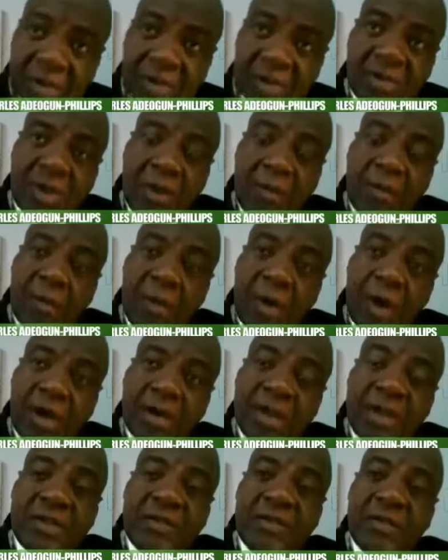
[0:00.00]
somewhat
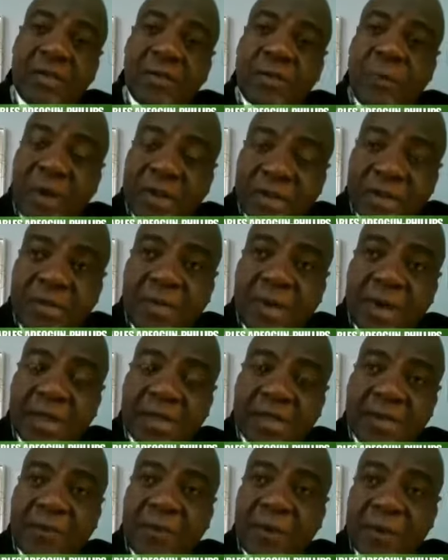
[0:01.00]
his
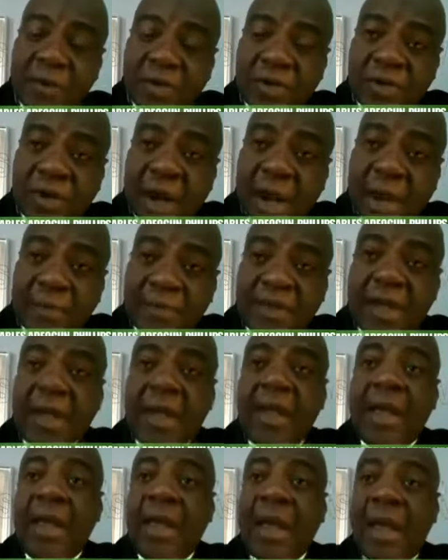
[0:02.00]
responsibility for those crimes.
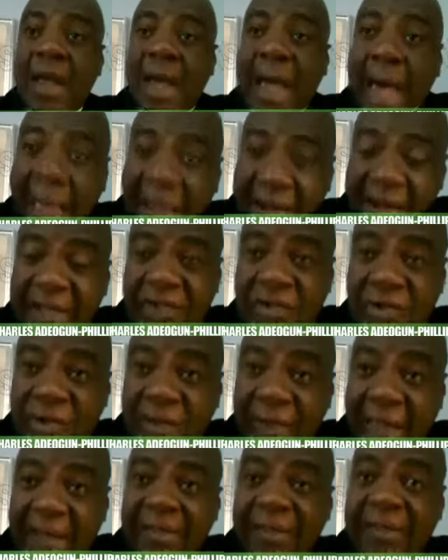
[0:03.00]
Added to
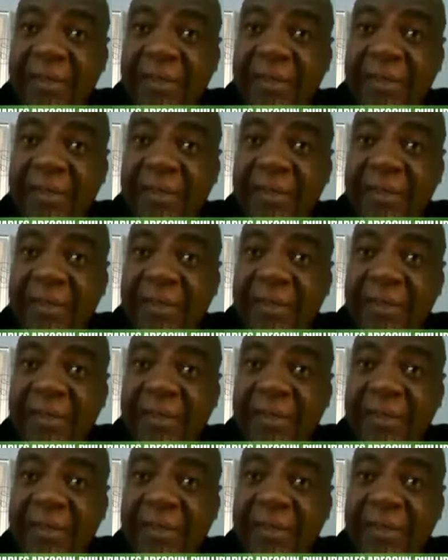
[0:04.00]
that, the